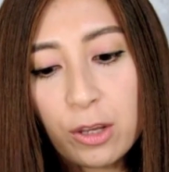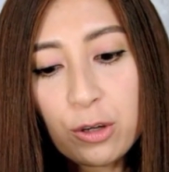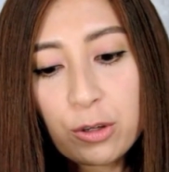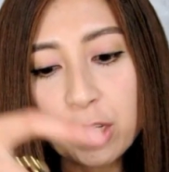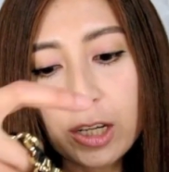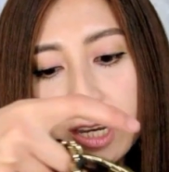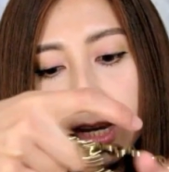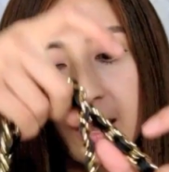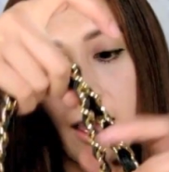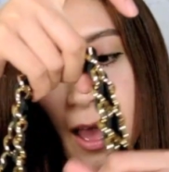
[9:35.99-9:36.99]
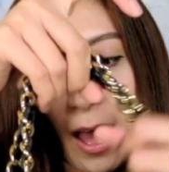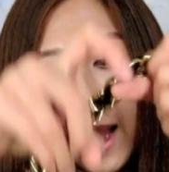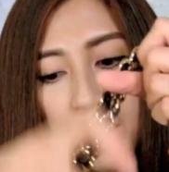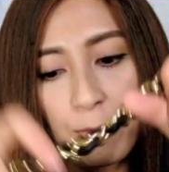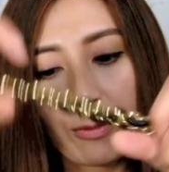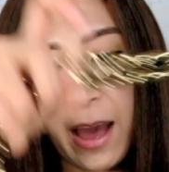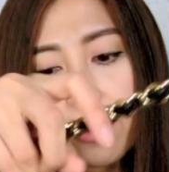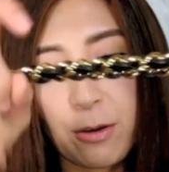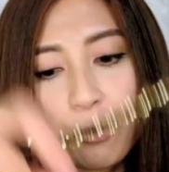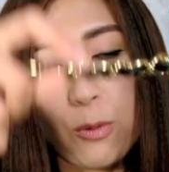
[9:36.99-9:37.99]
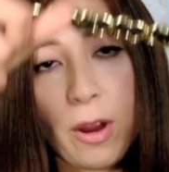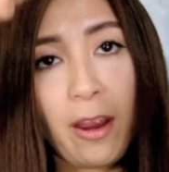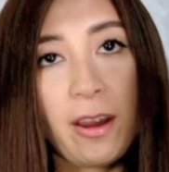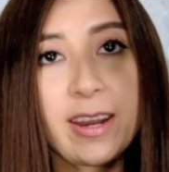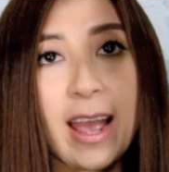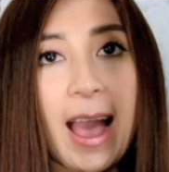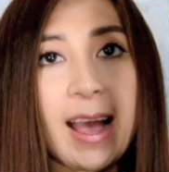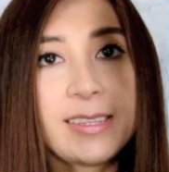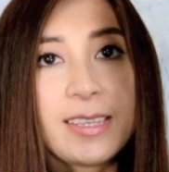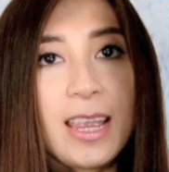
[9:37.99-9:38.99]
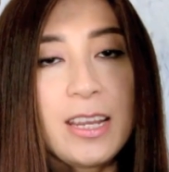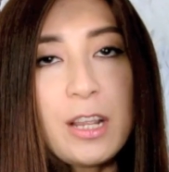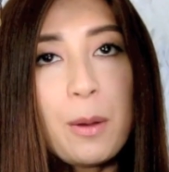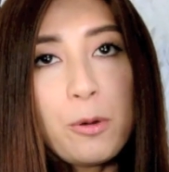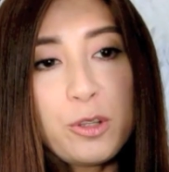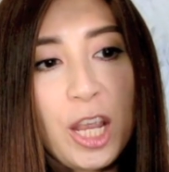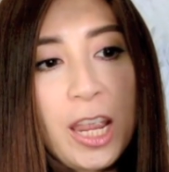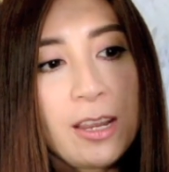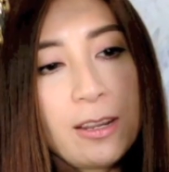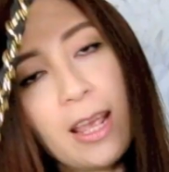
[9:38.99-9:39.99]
usually I rather wear it as a double chain